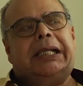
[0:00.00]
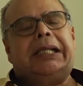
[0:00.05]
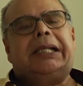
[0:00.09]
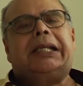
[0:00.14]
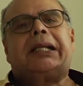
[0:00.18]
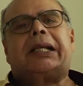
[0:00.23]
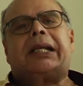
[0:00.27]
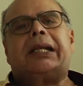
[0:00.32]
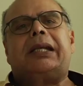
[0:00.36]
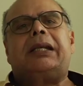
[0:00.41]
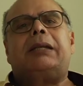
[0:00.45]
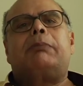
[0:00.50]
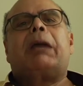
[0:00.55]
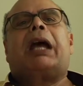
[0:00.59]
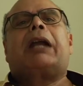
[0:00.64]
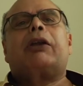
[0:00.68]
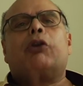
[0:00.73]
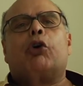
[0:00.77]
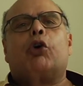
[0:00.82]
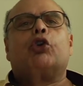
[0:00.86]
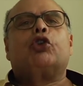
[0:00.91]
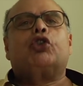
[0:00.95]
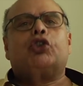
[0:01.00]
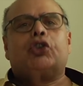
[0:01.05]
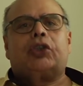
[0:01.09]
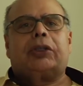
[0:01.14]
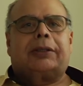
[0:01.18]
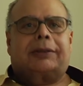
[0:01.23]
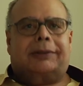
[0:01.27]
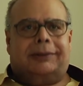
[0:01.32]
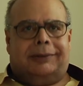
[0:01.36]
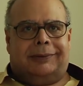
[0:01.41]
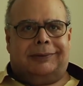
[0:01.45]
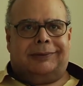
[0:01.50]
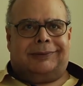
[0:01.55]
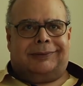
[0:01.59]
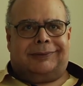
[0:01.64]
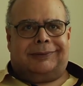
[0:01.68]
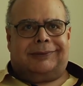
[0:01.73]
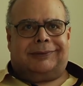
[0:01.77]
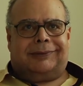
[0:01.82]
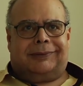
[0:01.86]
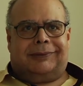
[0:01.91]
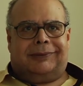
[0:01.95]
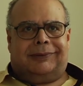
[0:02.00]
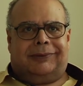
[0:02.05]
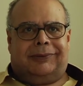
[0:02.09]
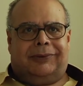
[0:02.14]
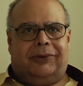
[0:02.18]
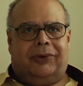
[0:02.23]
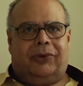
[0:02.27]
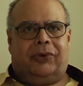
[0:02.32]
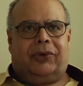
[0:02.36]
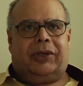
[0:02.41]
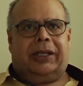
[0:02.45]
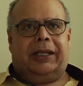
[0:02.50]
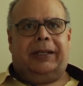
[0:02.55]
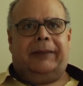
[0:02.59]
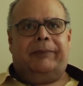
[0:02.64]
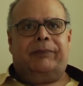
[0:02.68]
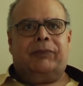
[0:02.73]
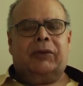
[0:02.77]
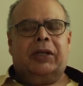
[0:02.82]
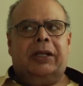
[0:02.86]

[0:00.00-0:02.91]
early manhood. Okay,